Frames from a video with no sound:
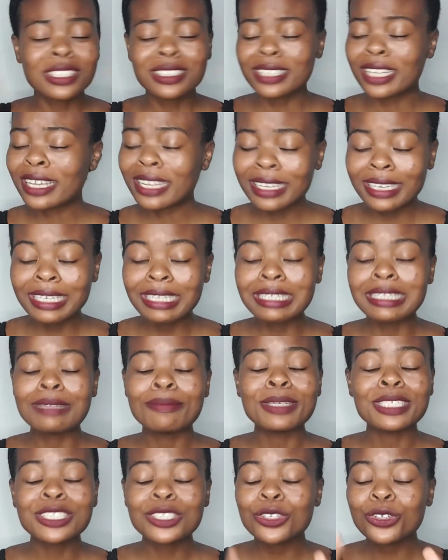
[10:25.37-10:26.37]
Secondly, the
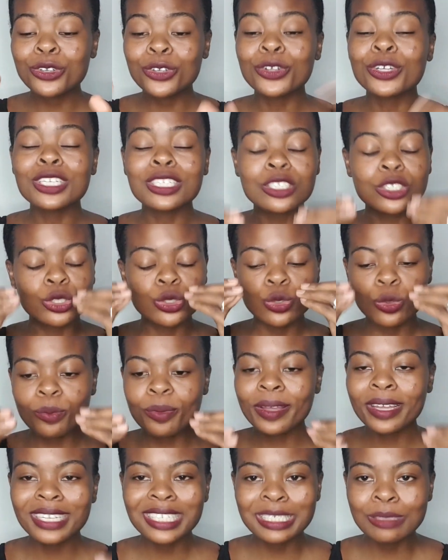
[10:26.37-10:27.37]
material is
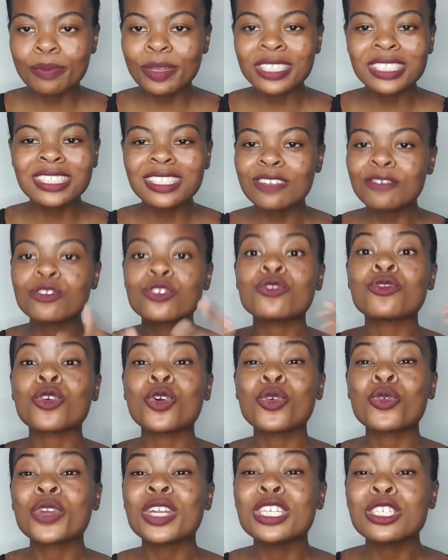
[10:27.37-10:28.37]
super expensive. You've
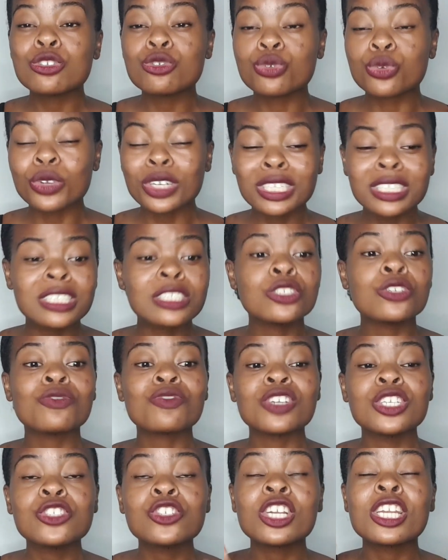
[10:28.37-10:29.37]
already ruined it. You've
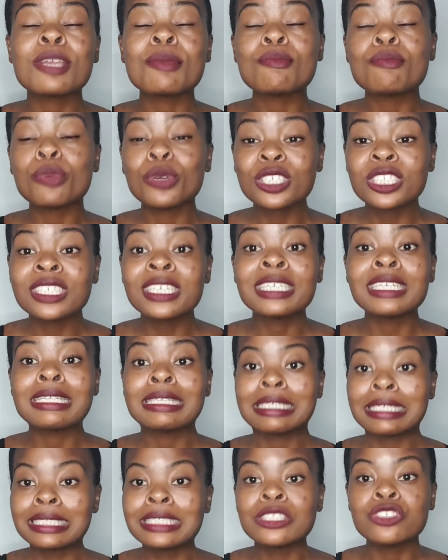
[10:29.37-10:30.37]
literally butchered
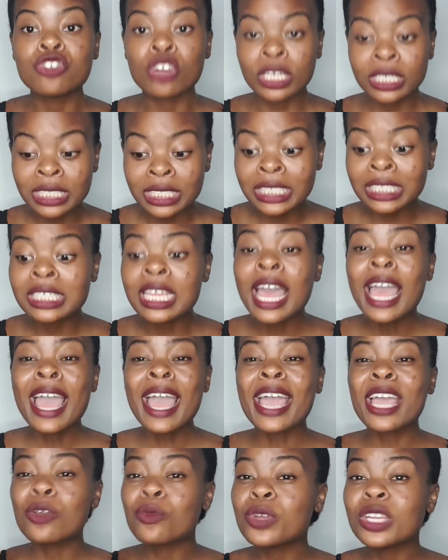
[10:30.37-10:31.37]
these dresses,
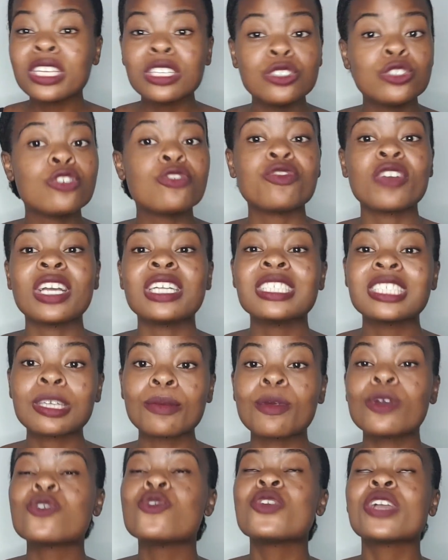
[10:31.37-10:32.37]
and we need to find
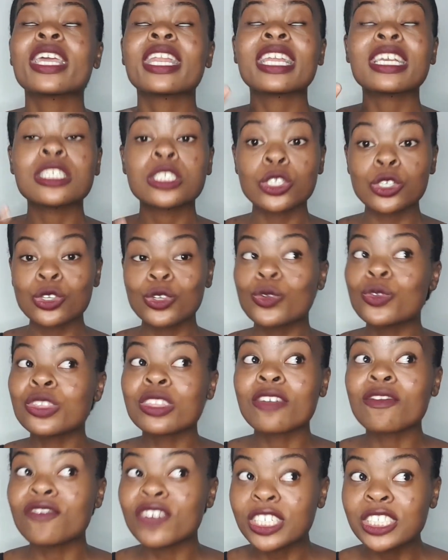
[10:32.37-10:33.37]
someone who can execute
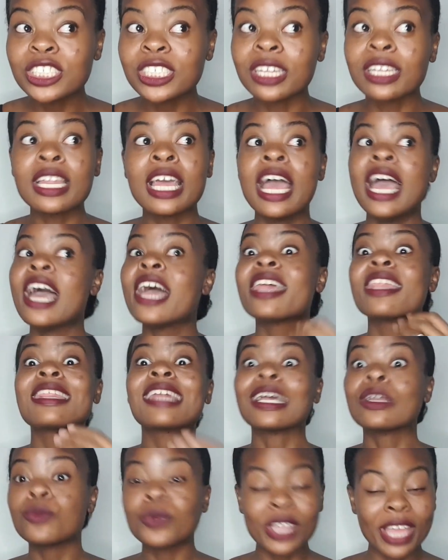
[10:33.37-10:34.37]
the vision
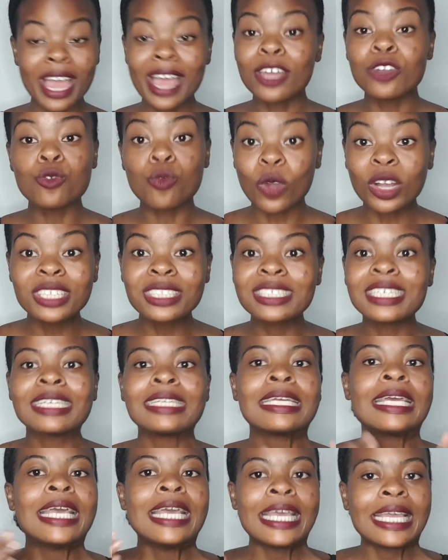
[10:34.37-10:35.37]
that we had
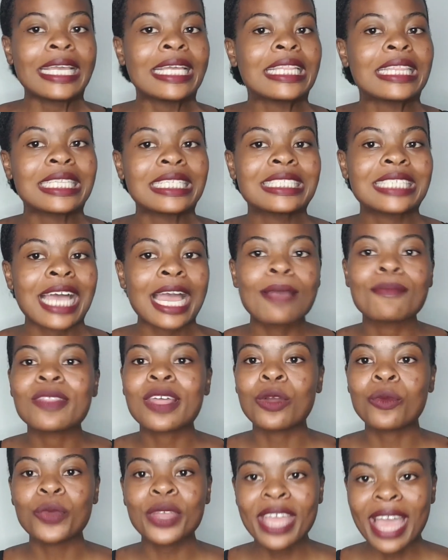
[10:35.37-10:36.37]
wanted in the time
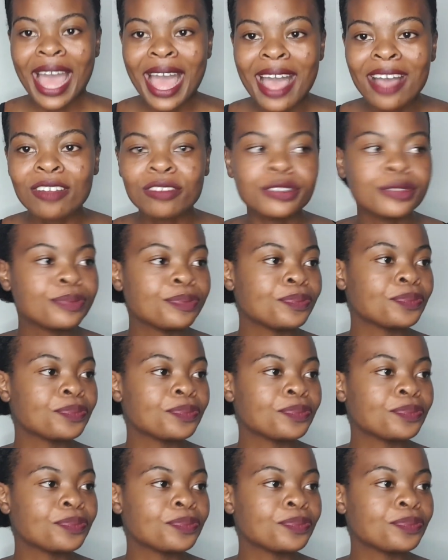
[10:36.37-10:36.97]
that we have.